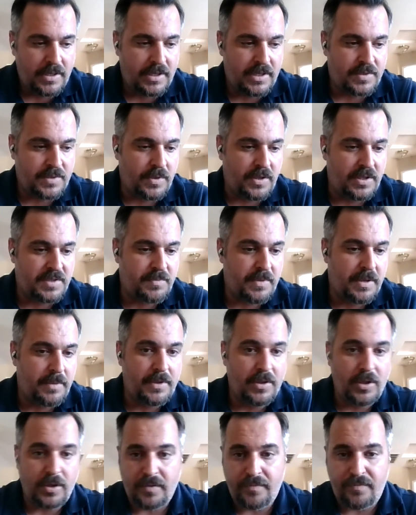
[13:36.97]
as well as
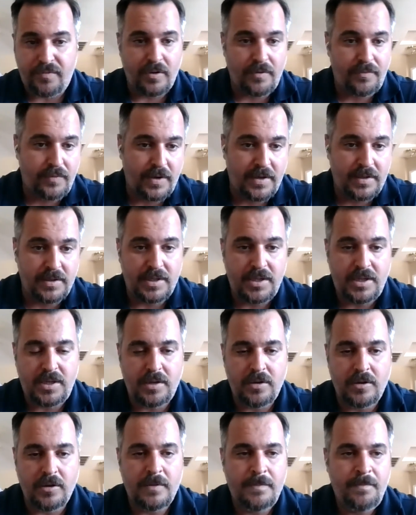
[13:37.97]
maybe looking for a friendly
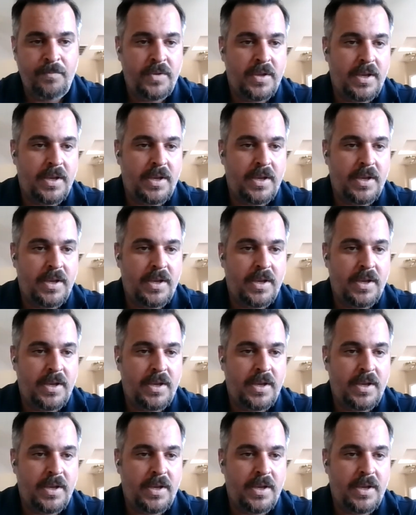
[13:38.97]
here.